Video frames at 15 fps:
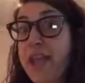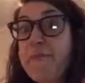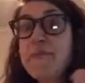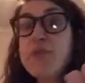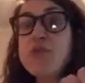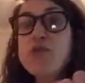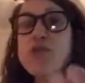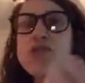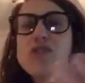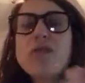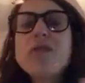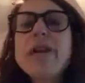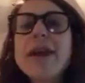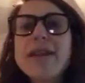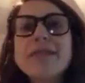If you
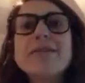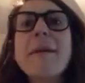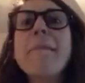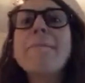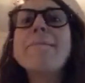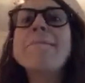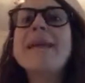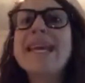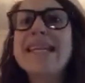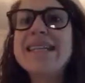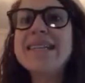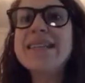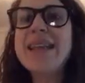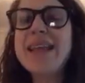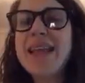do, that is
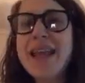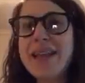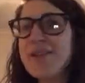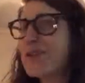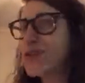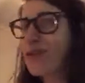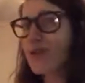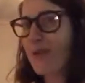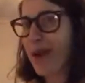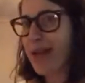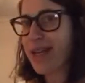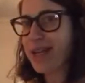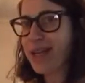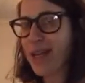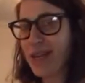amazing, and you should write
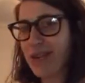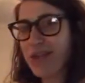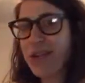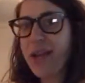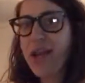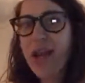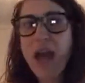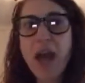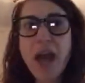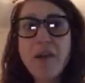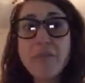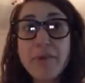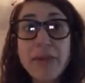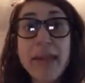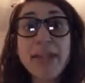it down.
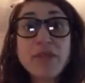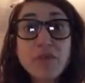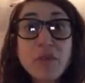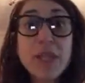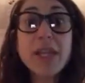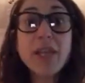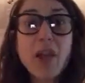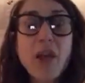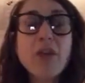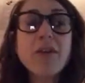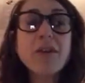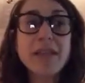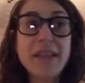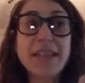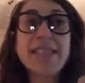But that's really
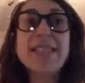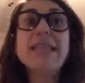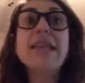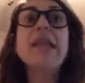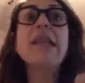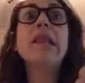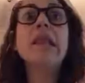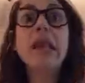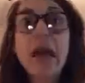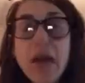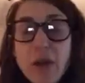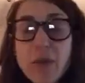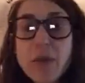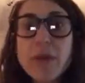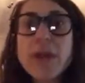hard, and that takes a lot
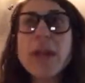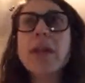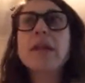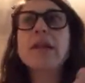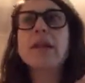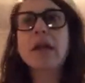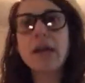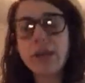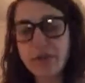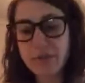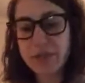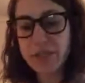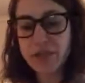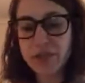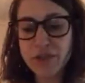of work and a lot of
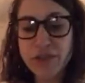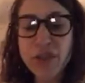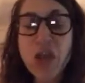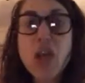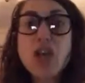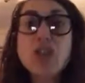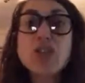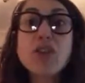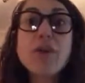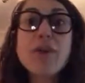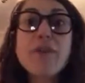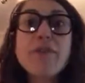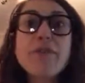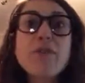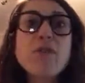research. So
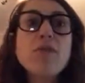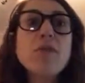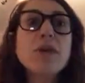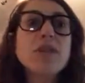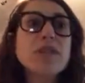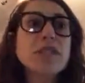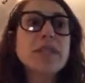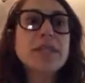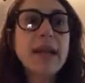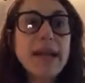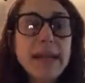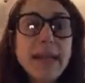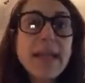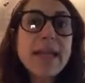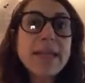if you are
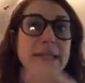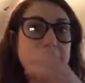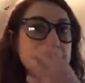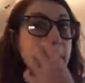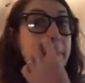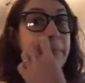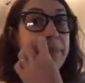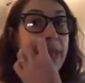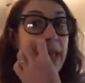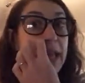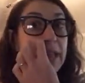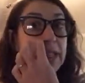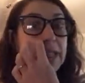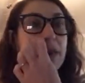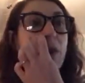studying something,
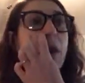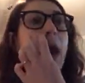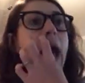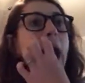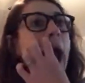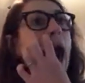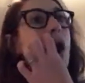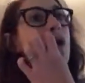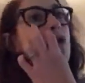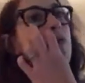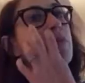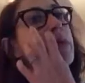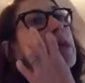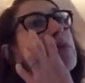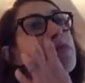so how
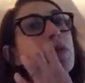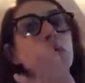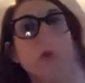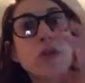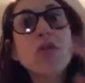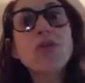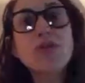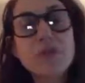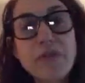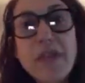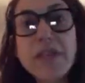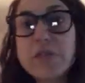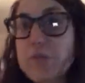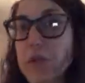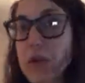do people use
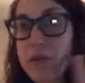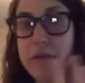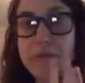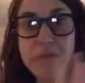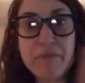Facebook?